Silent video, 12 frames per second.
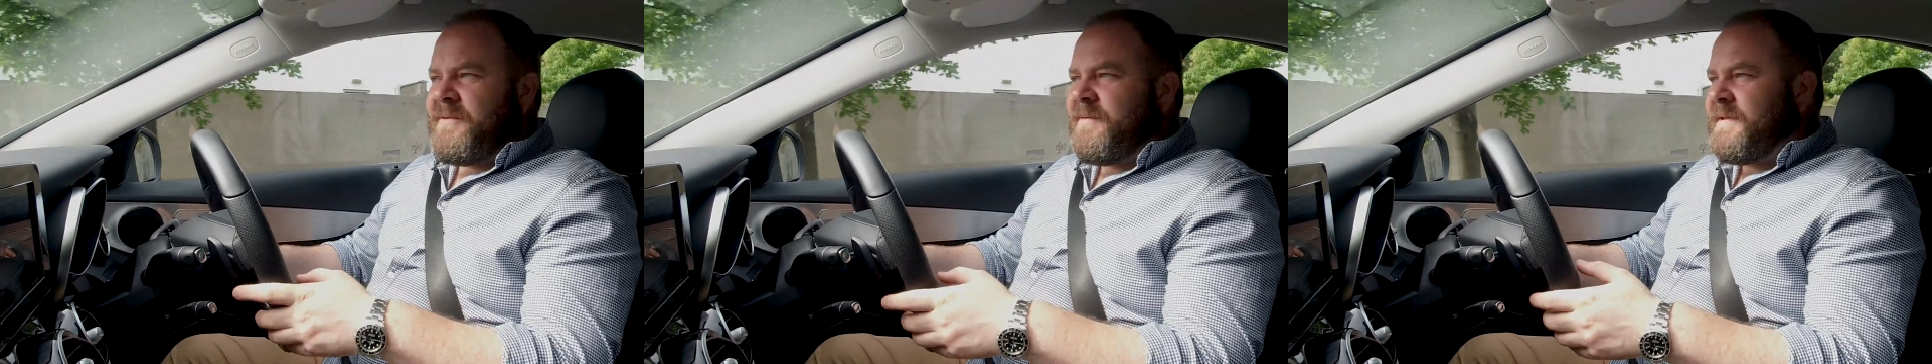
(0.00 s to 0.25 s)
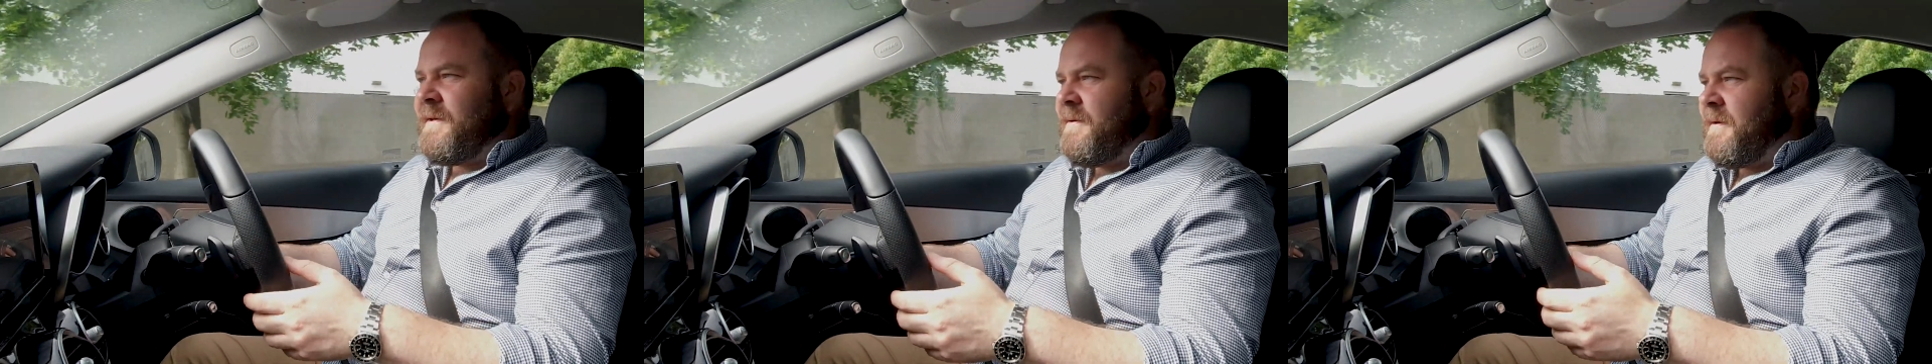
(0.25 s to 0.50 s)
We
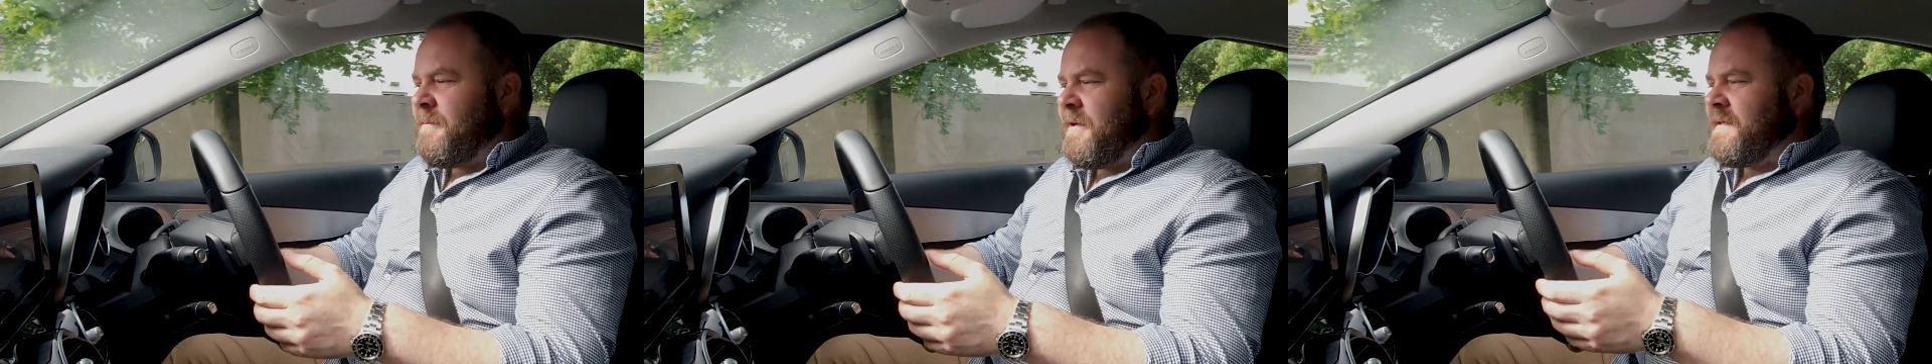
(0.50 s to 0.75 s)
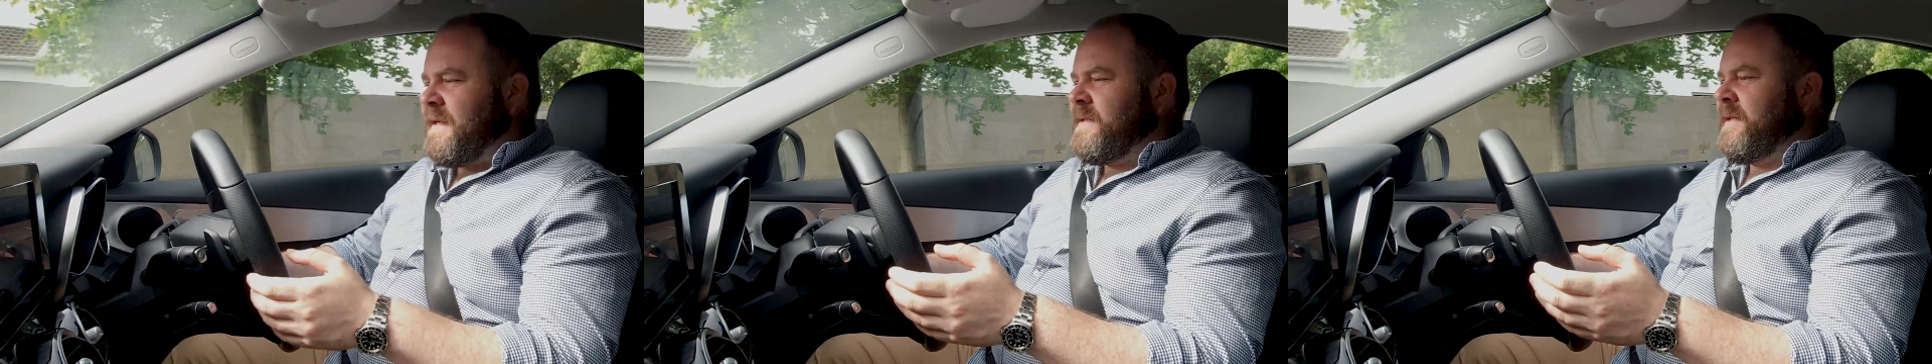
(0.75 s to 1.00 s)
do
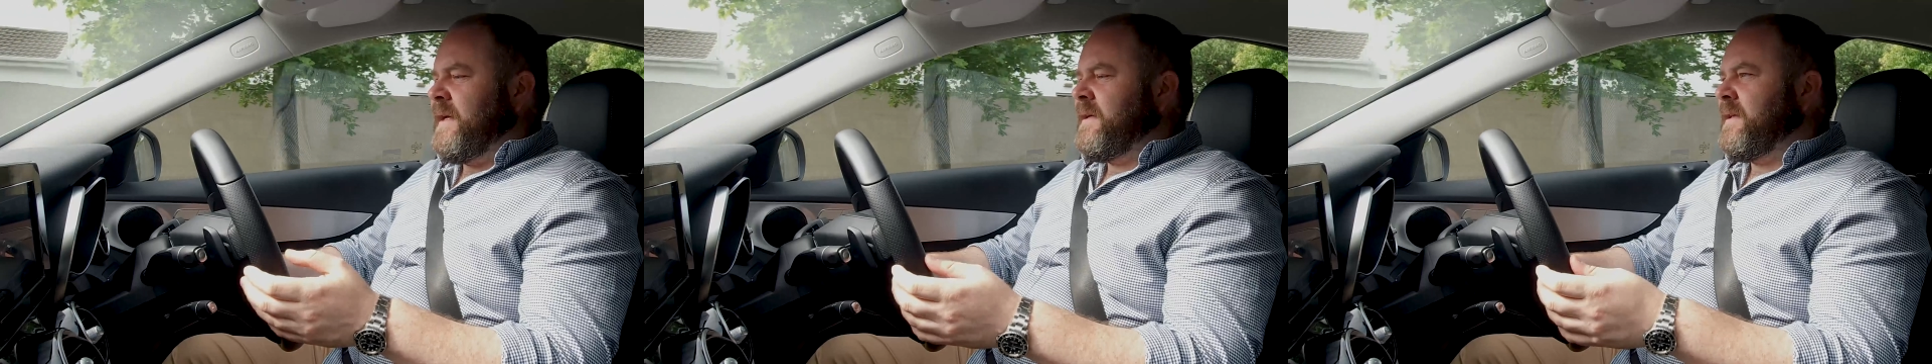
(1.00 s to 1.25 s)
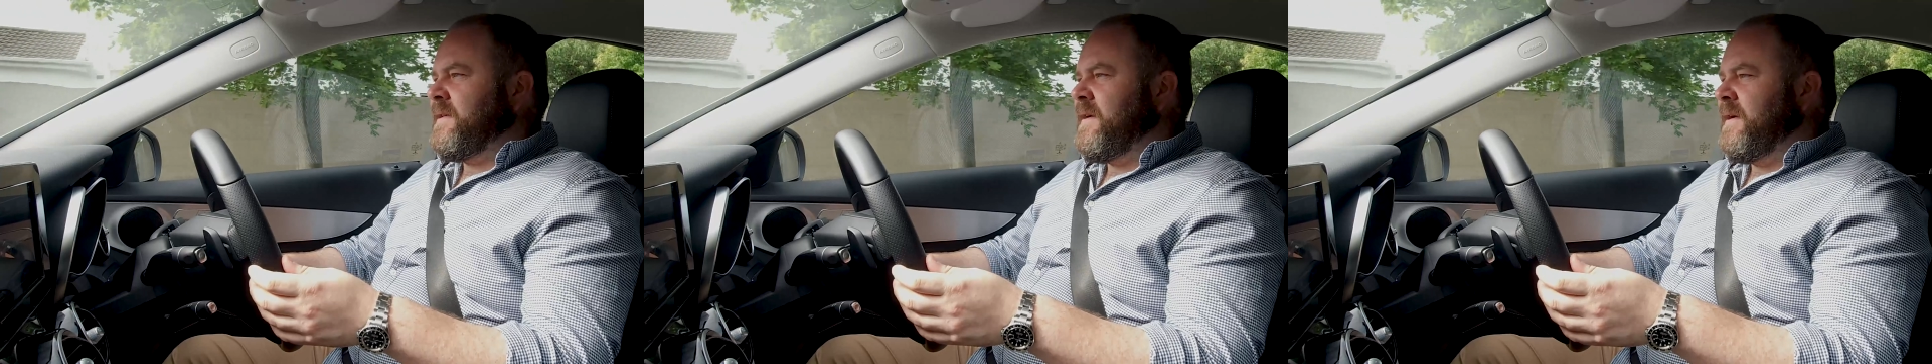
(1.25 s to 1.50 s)
appreciate you
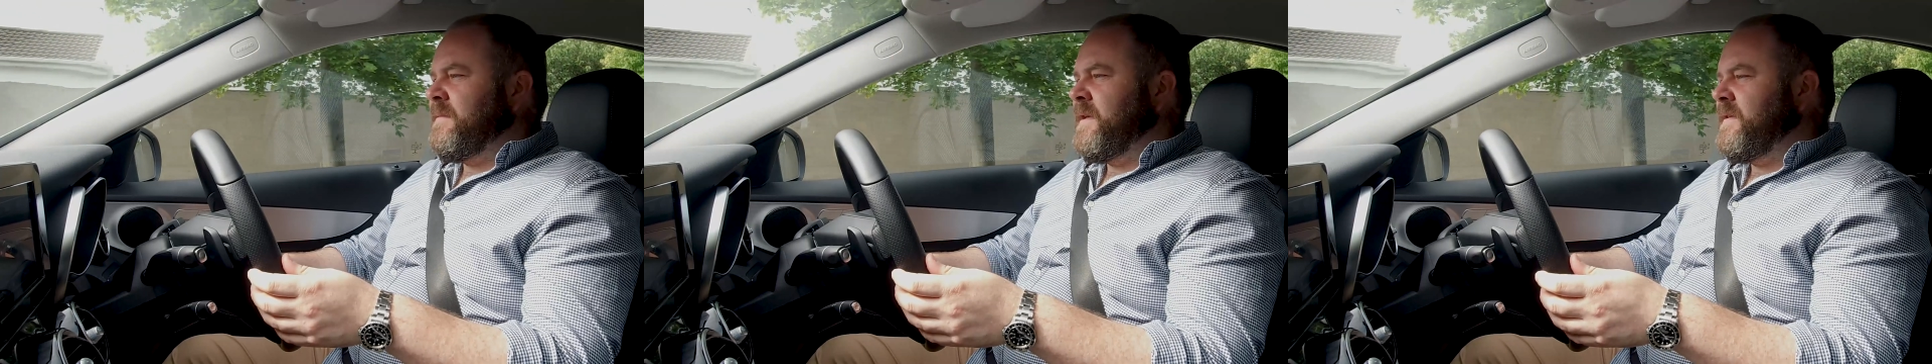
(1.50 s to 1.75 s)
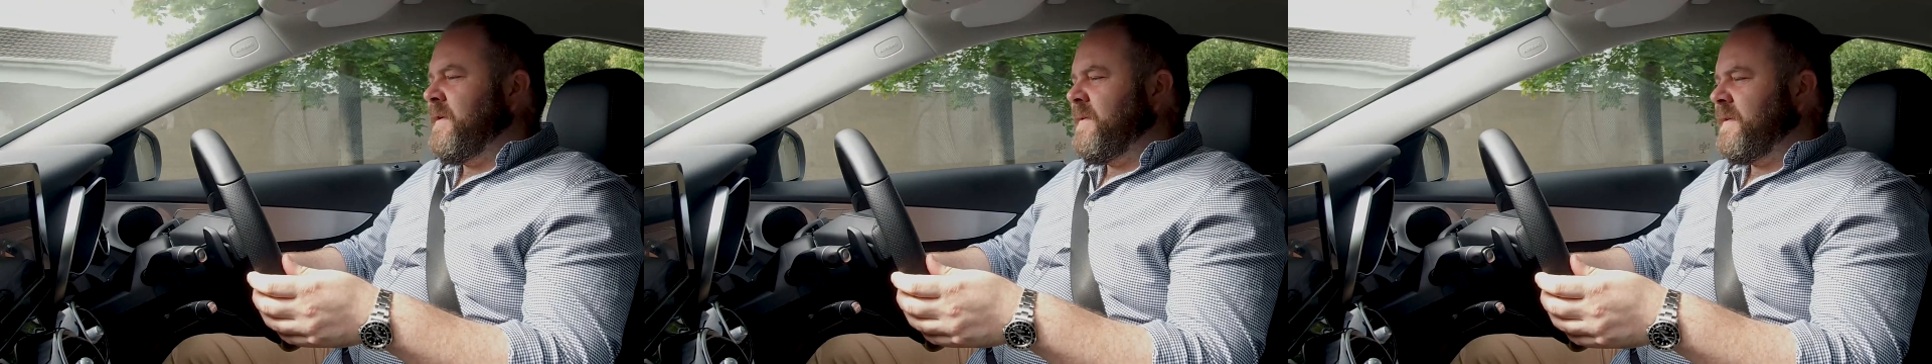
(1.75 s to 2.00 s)
taking the time to
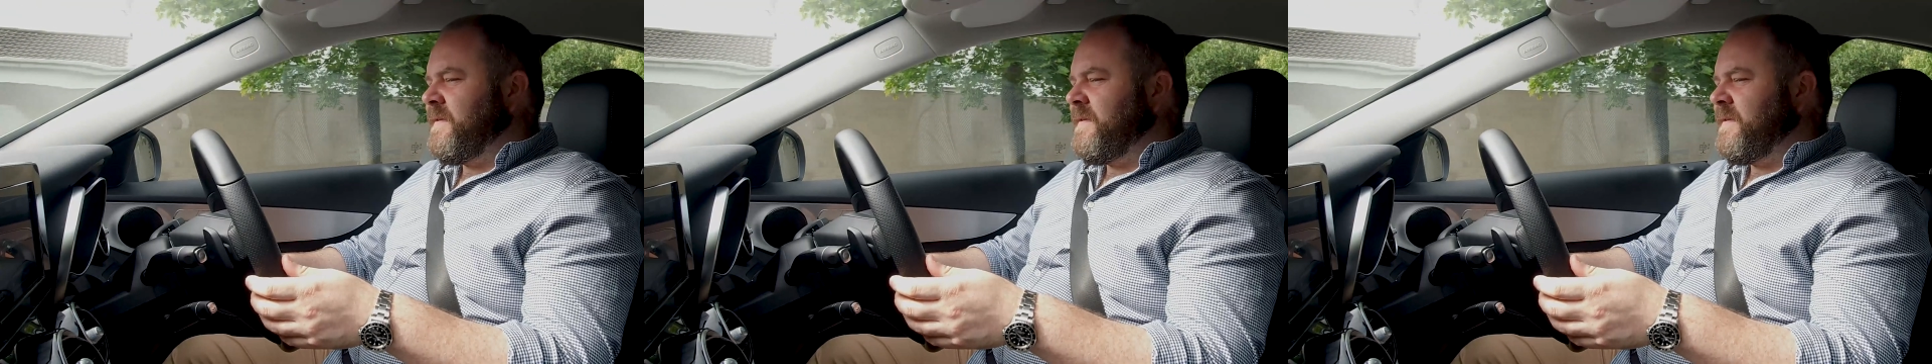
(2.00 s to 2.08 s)
do it.